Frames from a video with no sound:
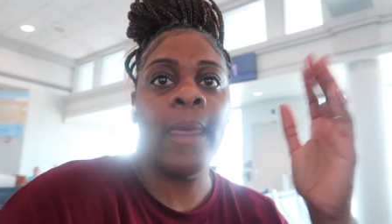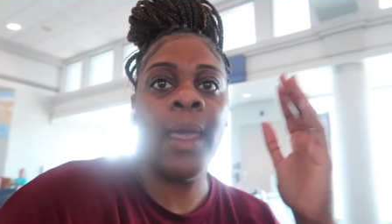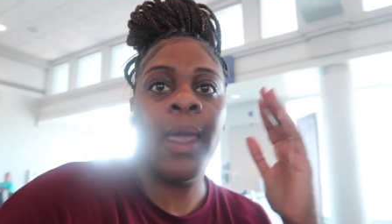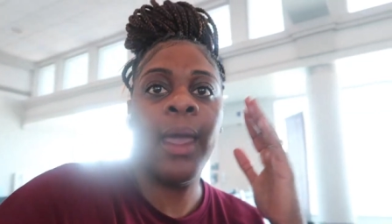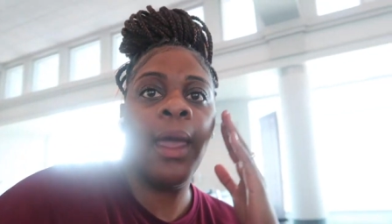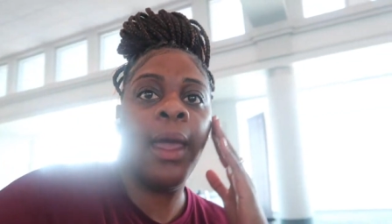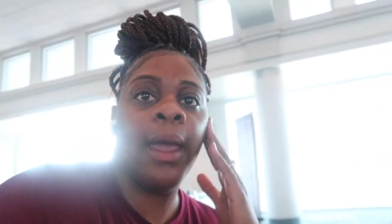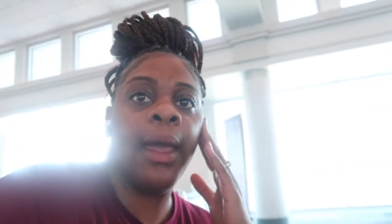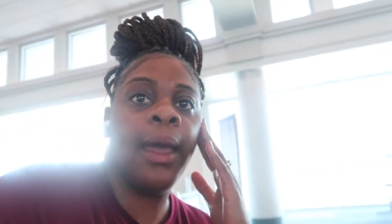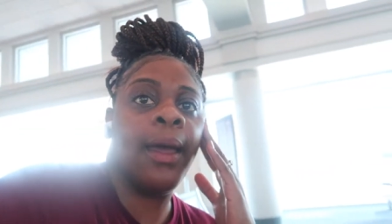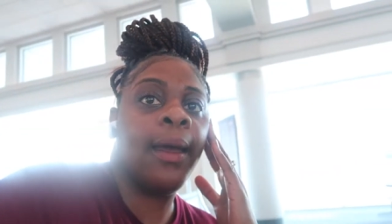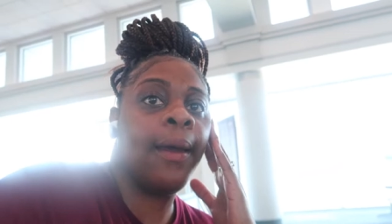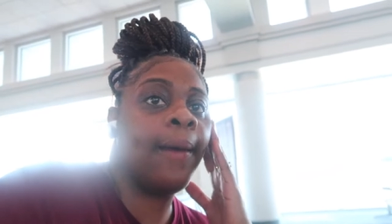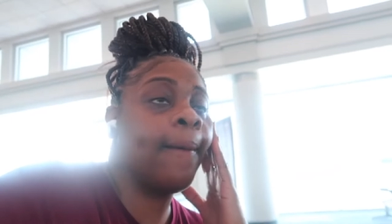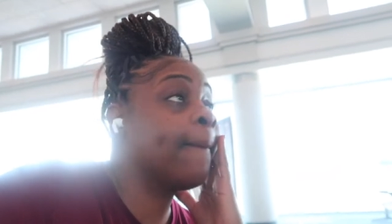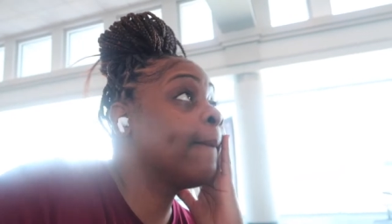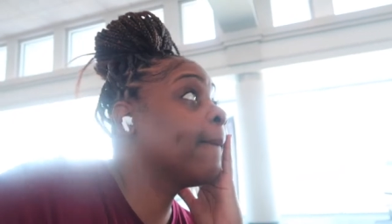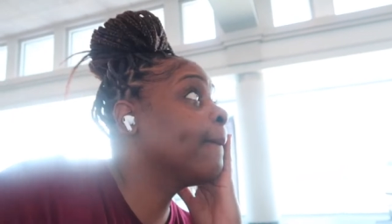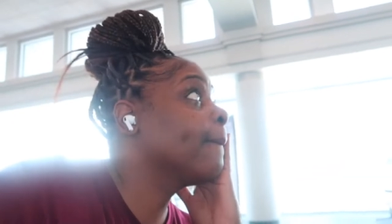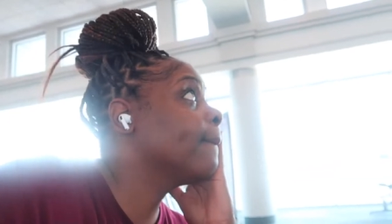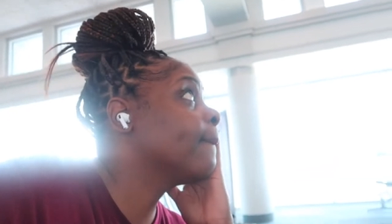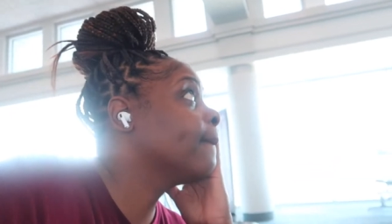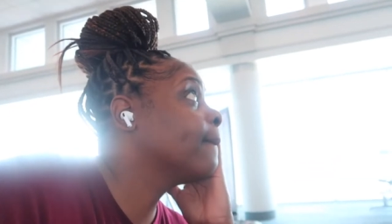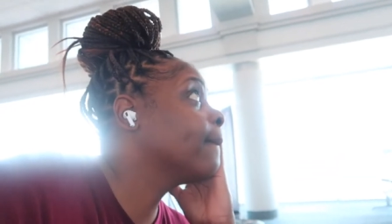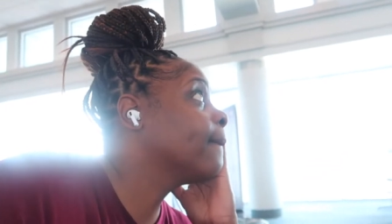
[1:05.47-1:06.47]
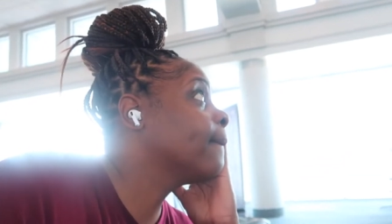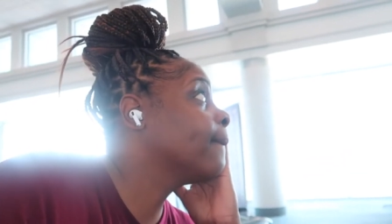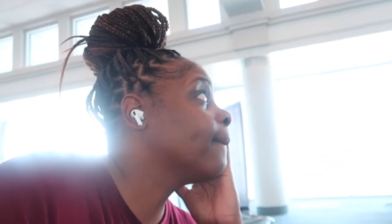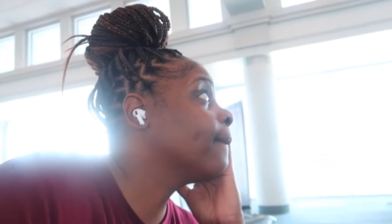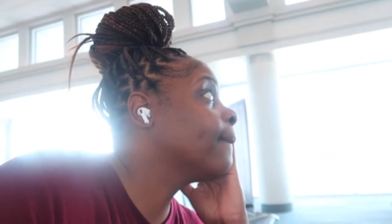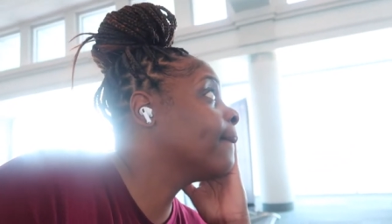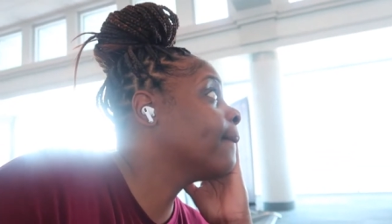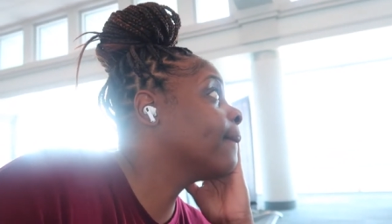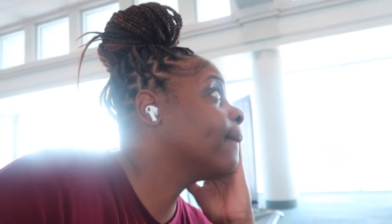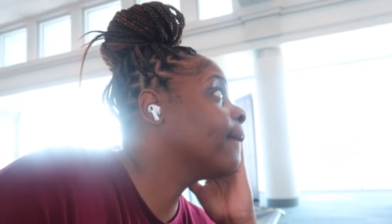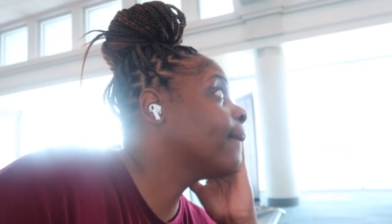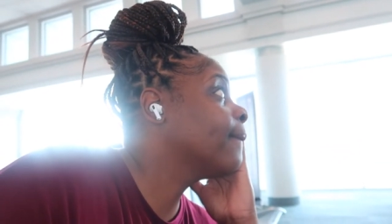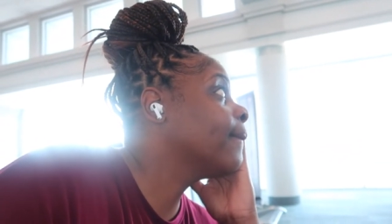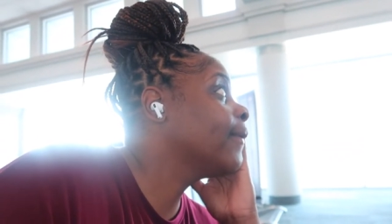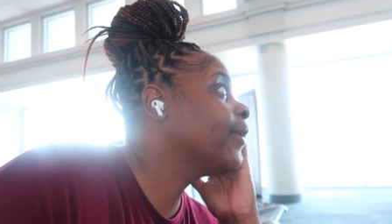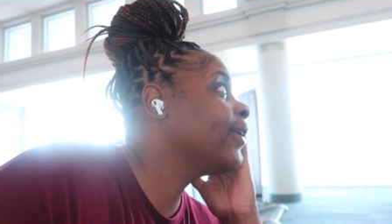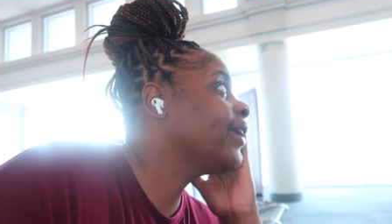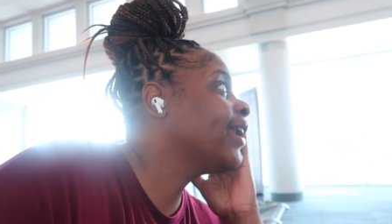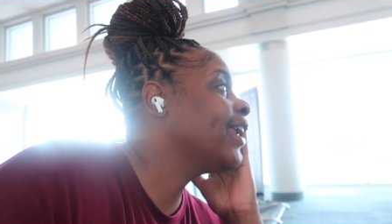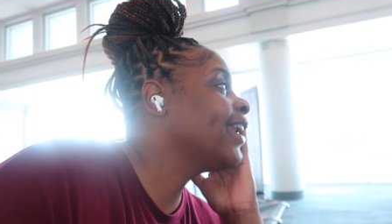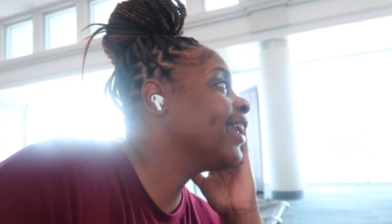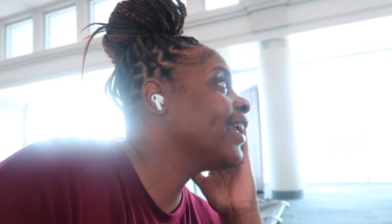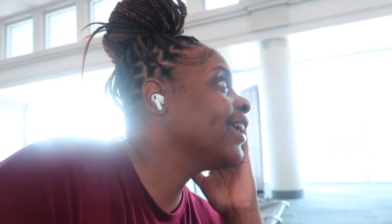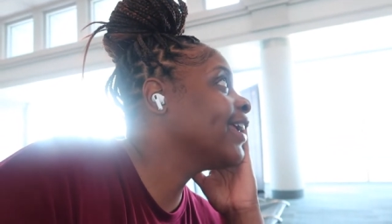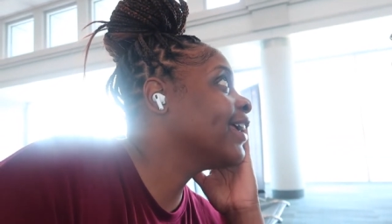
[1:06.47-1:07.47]
She's vlogging right now. Who
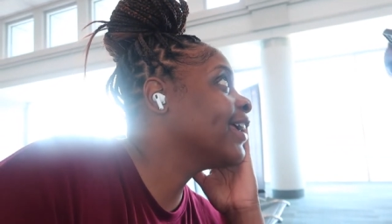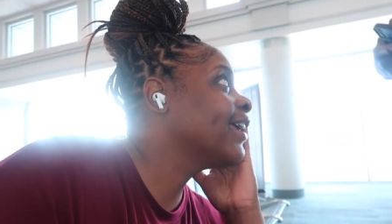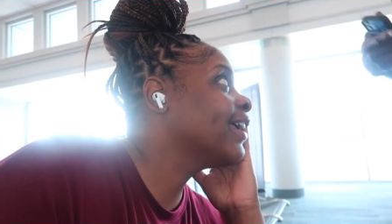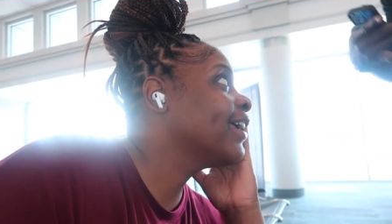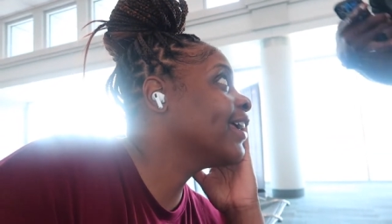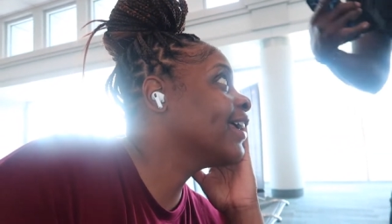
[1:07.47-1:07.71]
that is?